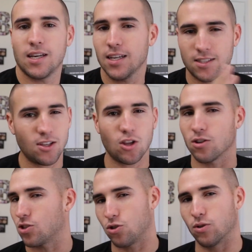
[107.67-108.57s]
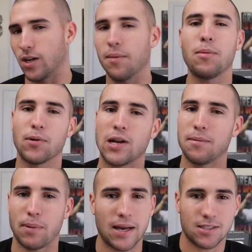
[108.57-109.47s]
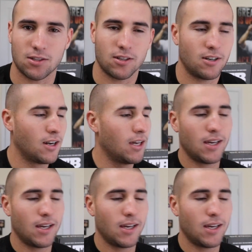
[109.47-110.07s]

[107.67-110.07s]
It's a long story. I'm a brand ambassador.